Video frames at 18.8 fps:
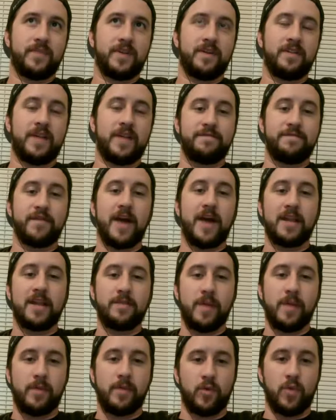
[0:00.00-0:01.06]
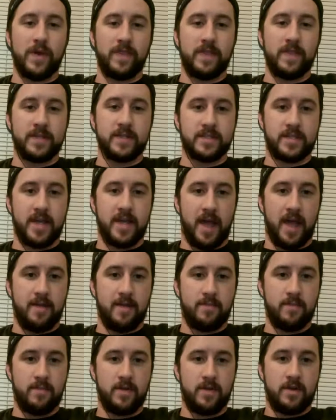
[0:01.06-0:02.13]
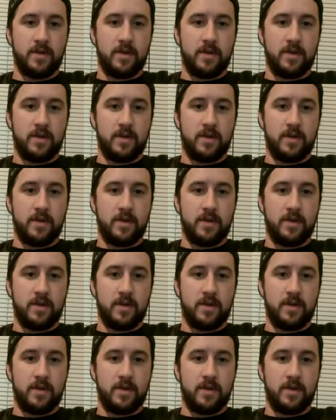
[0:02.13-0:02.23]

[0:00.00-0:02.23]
like for Alabama to win this game